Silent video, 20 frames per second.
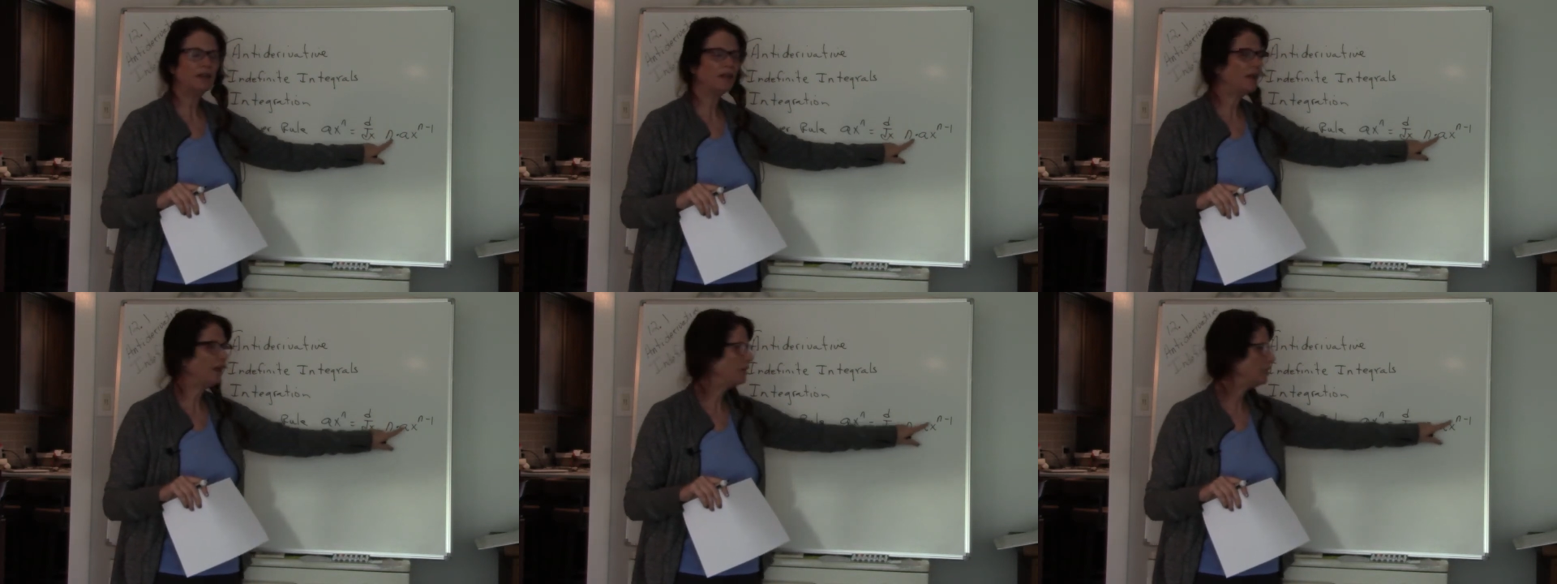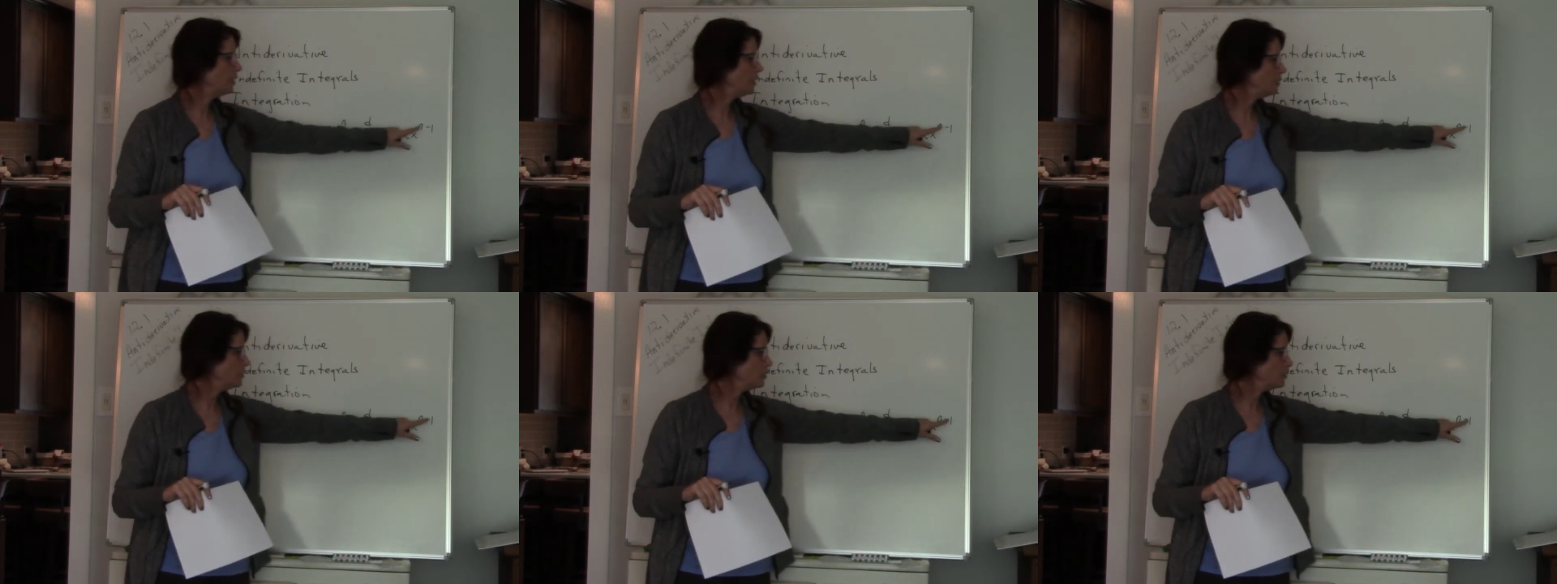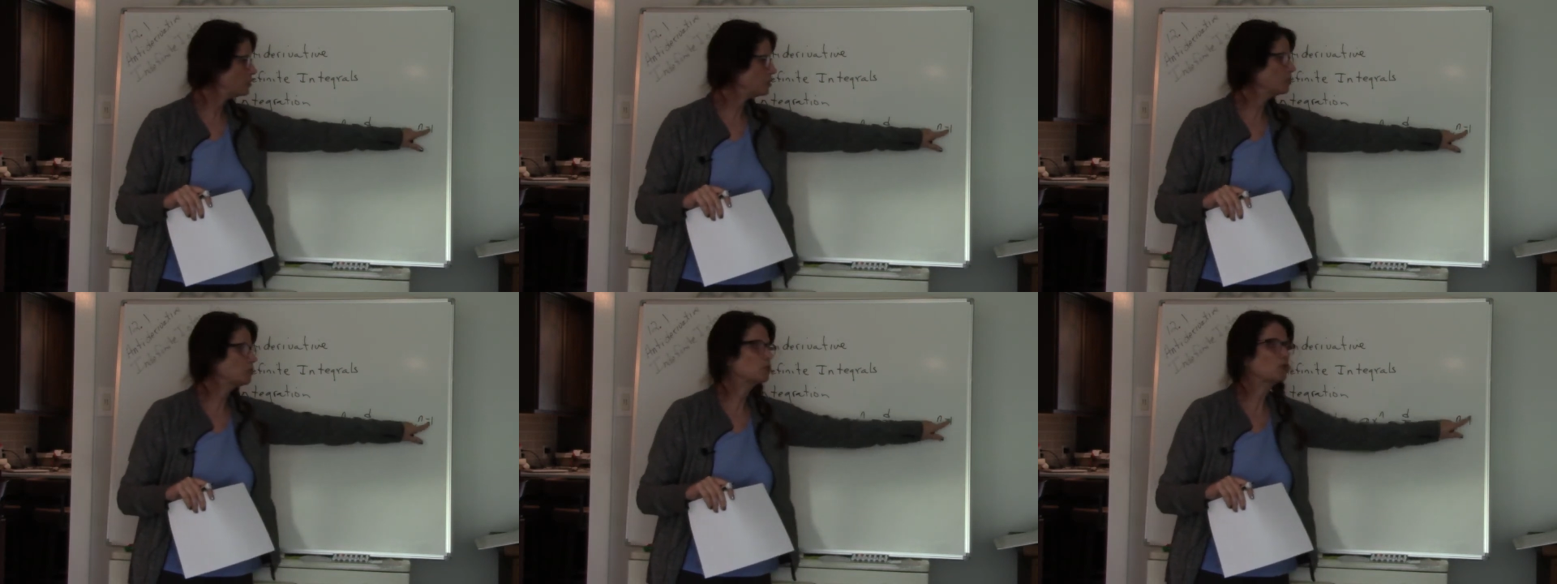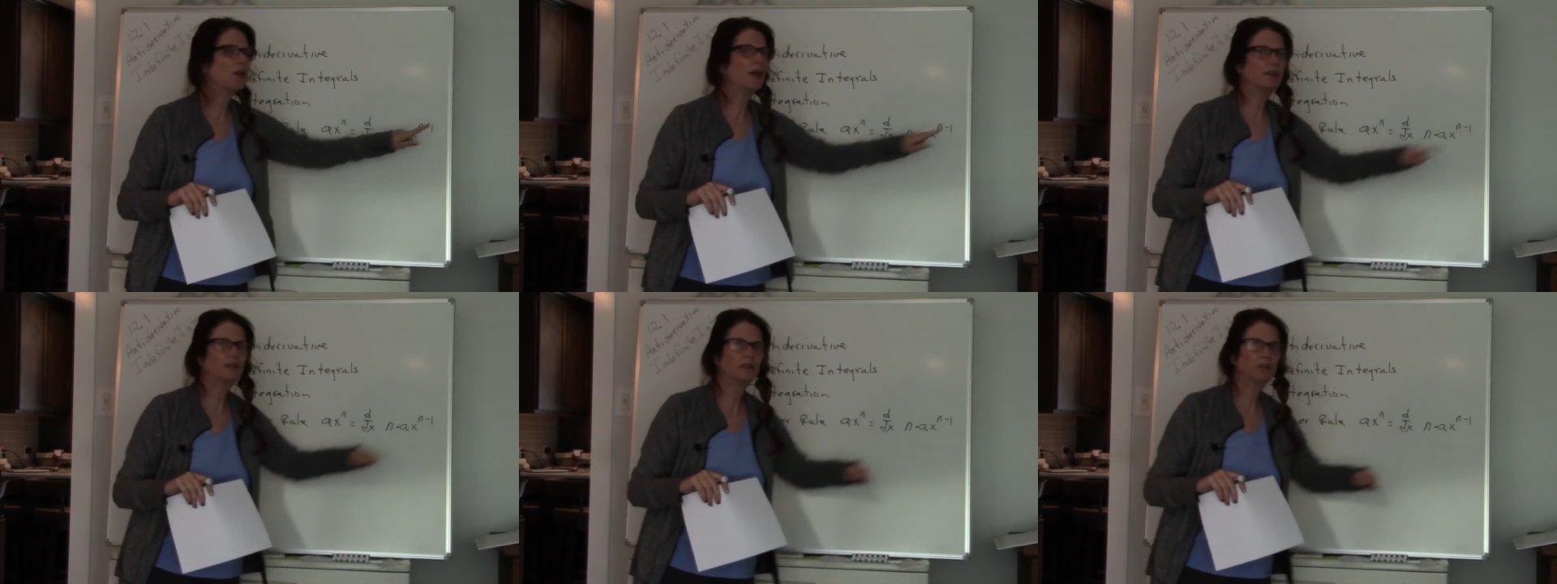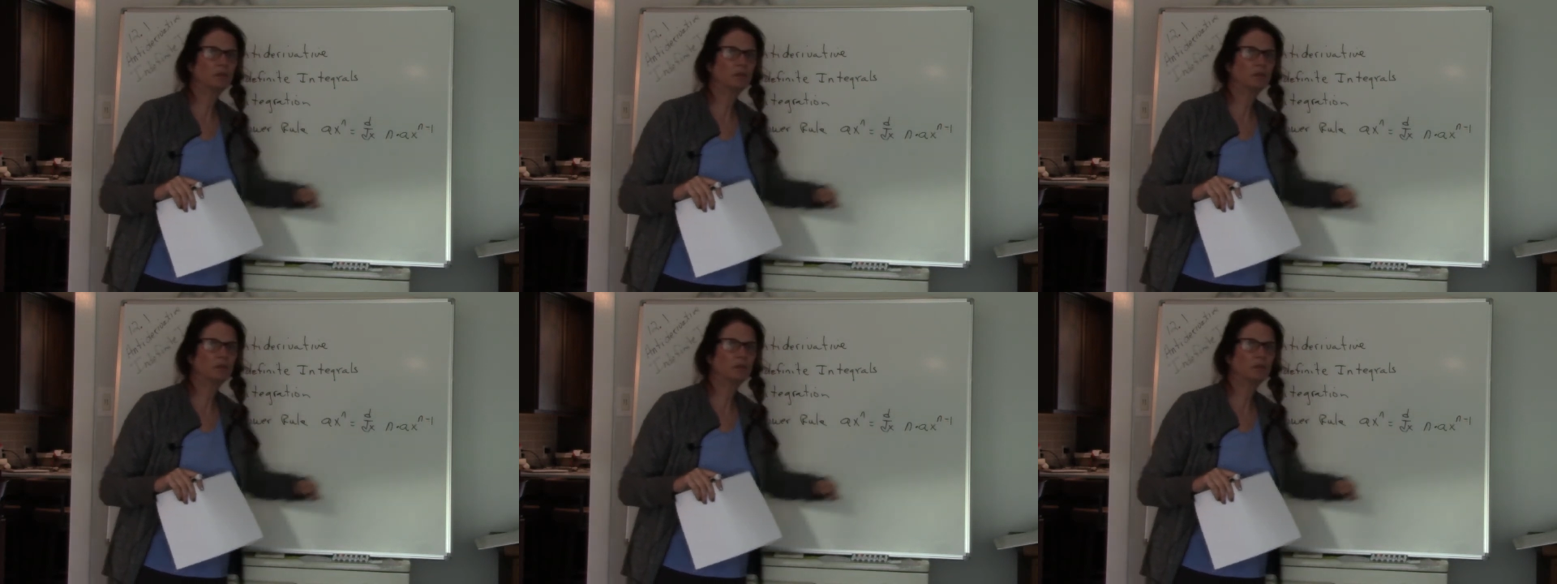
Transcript: and then you subtracted